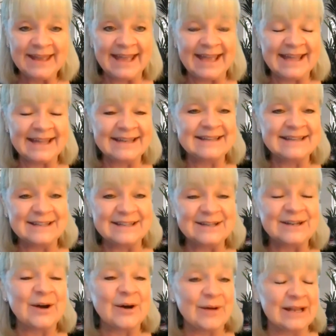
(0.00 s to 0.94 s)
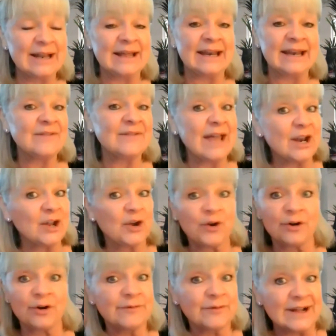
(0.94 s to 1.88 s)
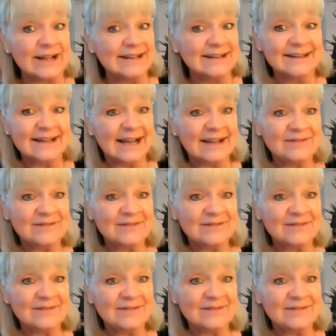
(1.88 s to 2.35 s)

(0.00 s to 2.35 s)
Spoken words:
And you know, and I've got a girlfriend.